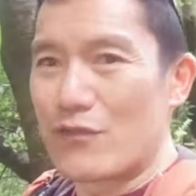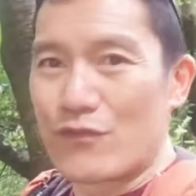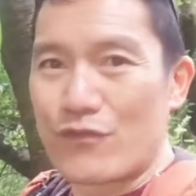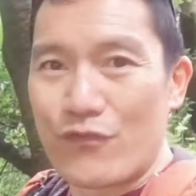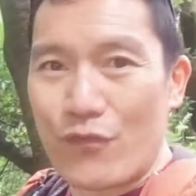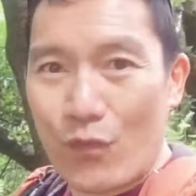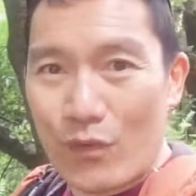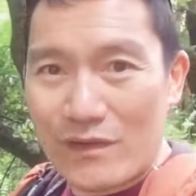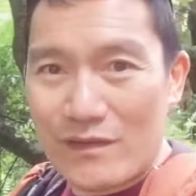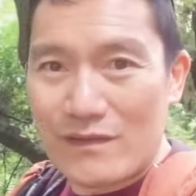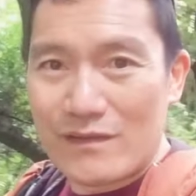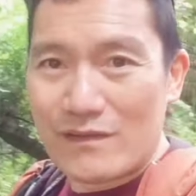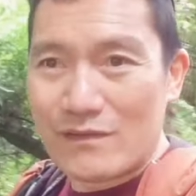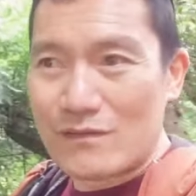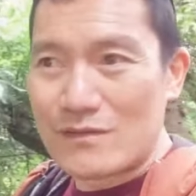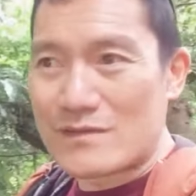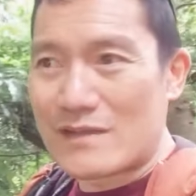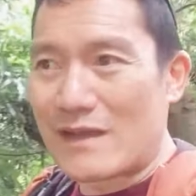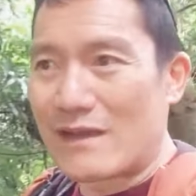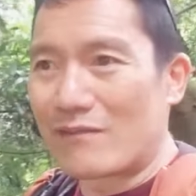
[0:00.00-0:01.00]
for four
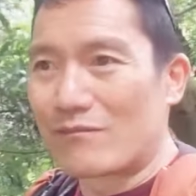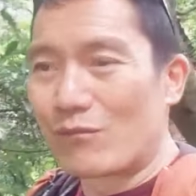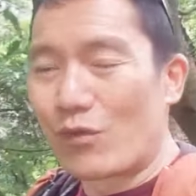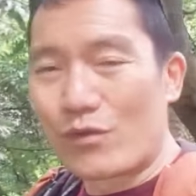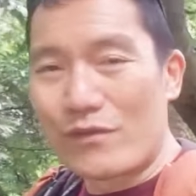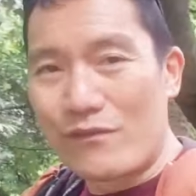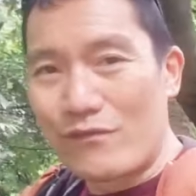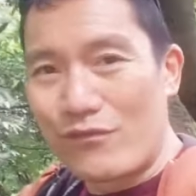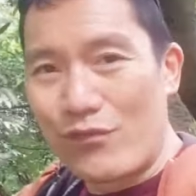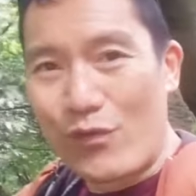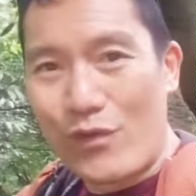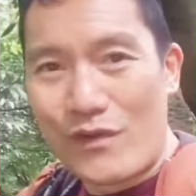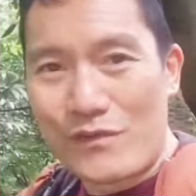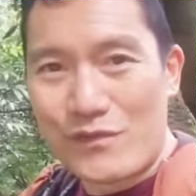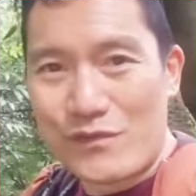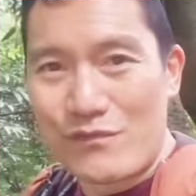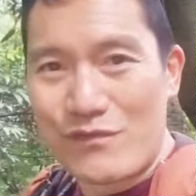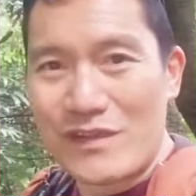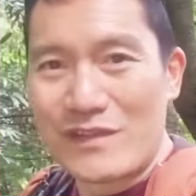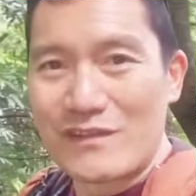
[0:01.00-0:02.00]
years, I have more than
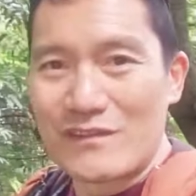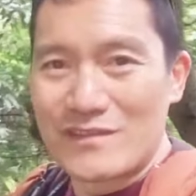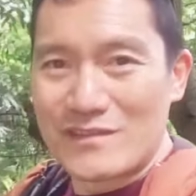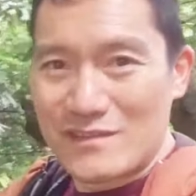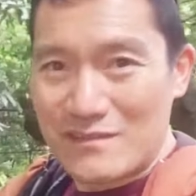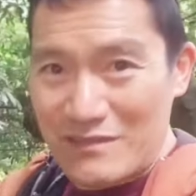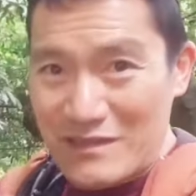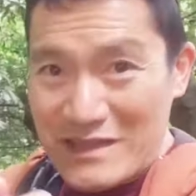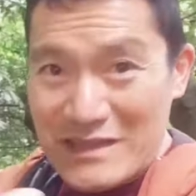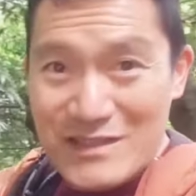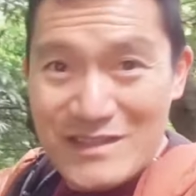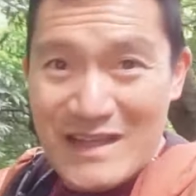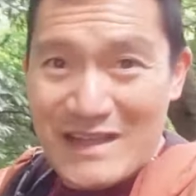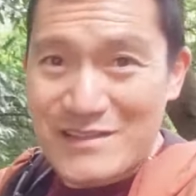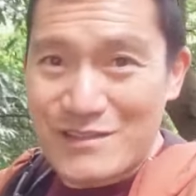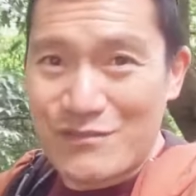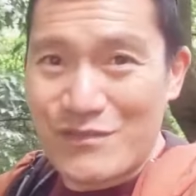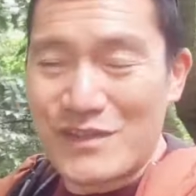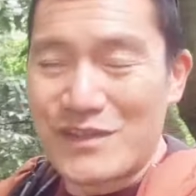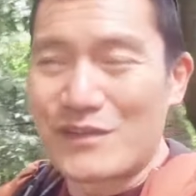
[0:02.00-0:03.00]
400 videos, these
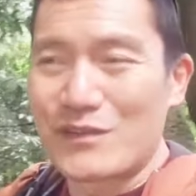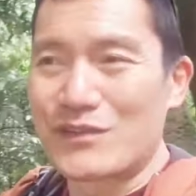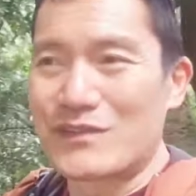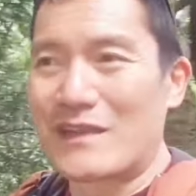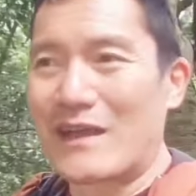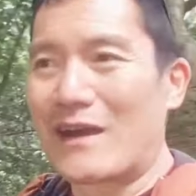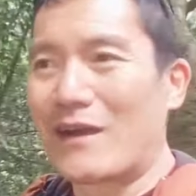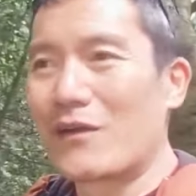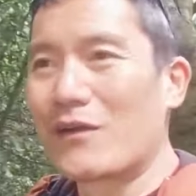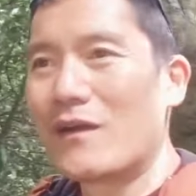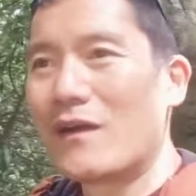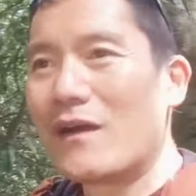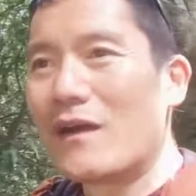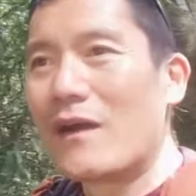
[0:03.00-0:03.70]
kinds of videos now.